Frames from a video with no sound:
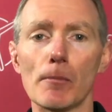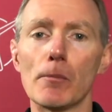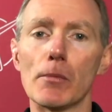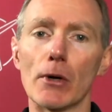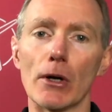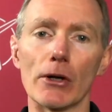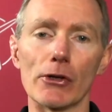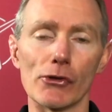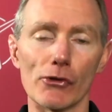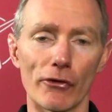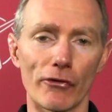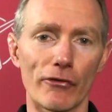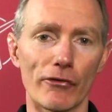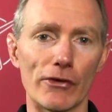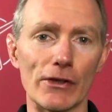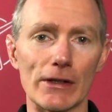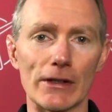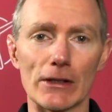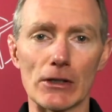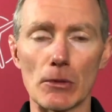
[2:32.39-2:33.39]
but you're
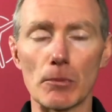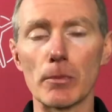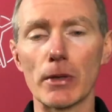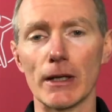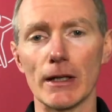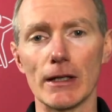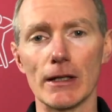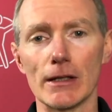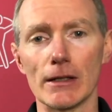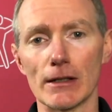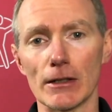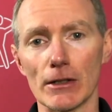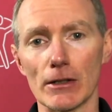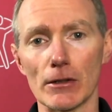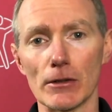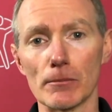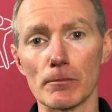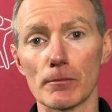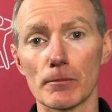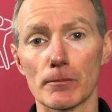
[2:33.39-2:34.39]
feeling the pain
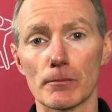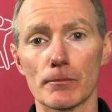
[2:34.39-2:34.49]
in